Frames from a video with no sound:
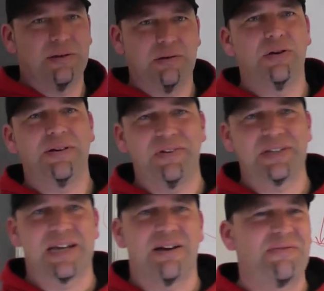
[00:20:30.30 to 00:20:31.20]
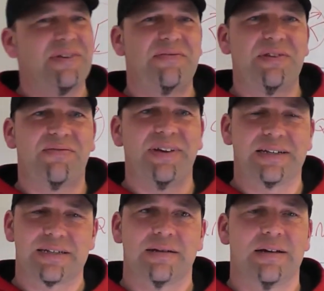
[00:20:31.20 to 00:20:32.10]
You give yourself 50
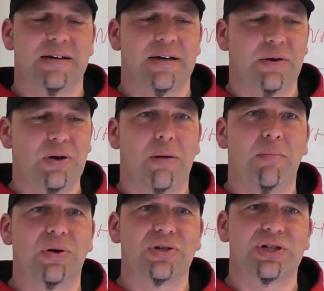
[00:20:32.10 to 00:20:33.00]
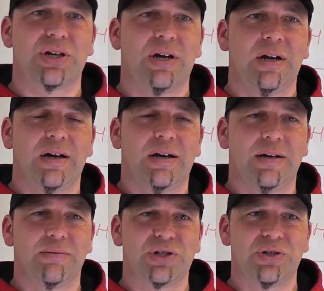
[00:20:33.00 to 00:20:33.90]
feet, not much
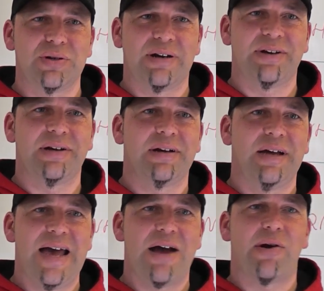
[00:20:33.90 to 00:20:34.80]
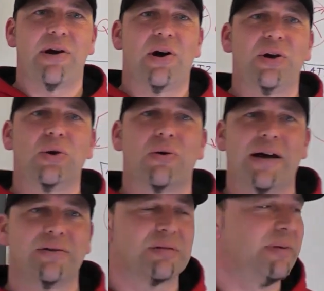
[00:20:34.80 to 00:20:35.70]
should you have an error on your
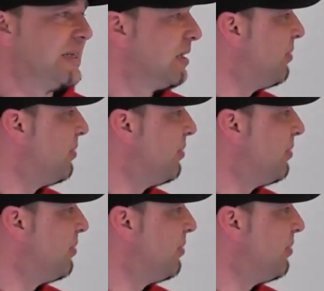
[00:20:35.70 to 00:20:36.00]
altimeter.